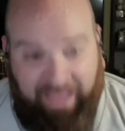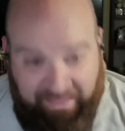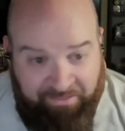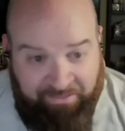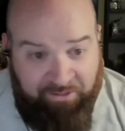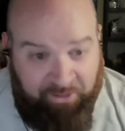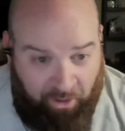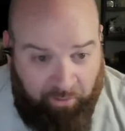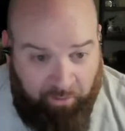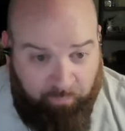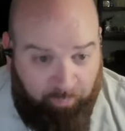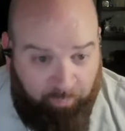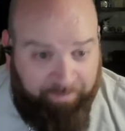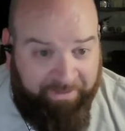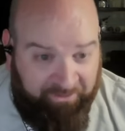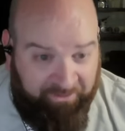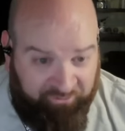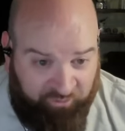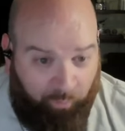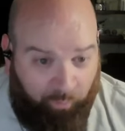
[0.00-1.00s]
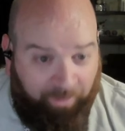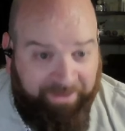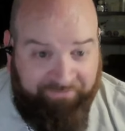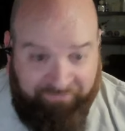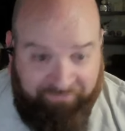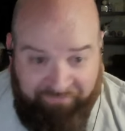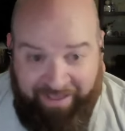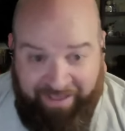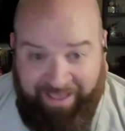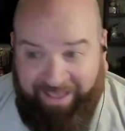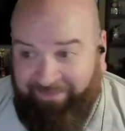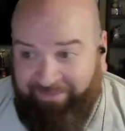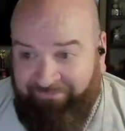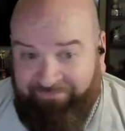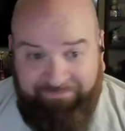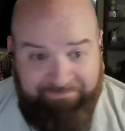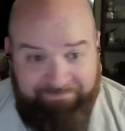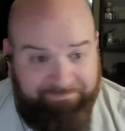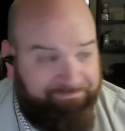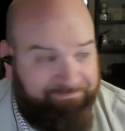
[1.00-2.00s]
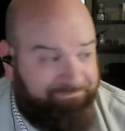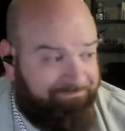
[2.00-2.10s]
Caitlin Clark will be a 25